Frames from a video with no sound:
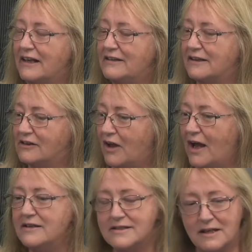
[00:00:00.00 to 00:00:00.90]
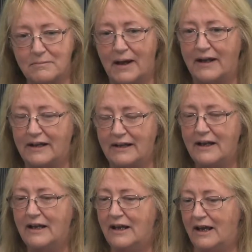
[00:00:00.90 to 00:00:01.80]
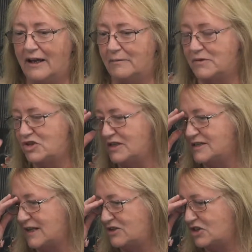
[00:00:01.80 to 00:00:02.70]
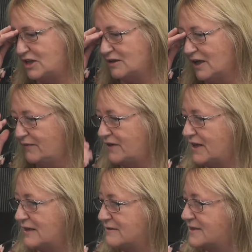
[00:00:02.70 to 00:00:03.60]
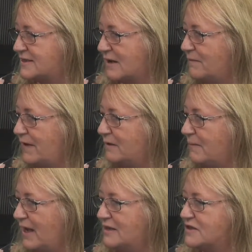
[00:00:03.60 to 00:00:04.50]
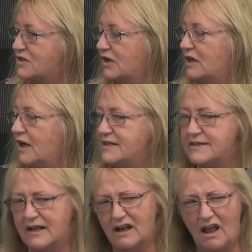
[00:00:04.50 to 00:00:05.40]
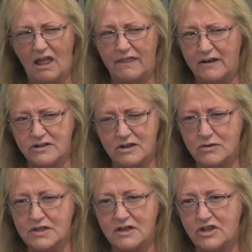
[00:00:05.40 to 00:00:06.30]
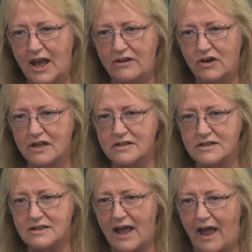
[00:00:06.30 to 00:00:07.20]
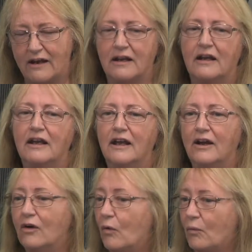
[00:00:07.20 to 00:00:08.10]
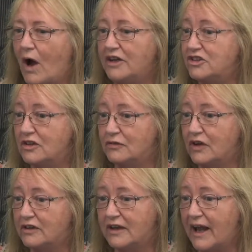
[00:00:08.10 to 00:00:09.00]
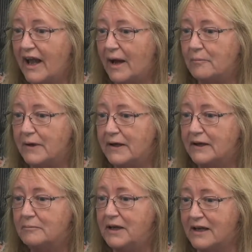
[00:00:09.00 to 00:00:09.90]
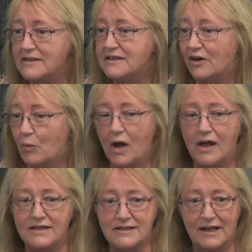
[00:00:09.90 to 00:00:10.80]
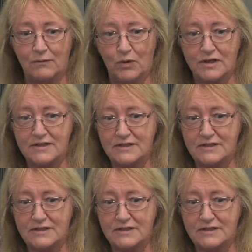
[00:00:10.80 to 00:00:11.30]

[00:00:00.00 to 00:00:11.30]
declined somebody. She said she lived at something Main Street, and I said, there's no such address as that. I should have looked it up because there was. It was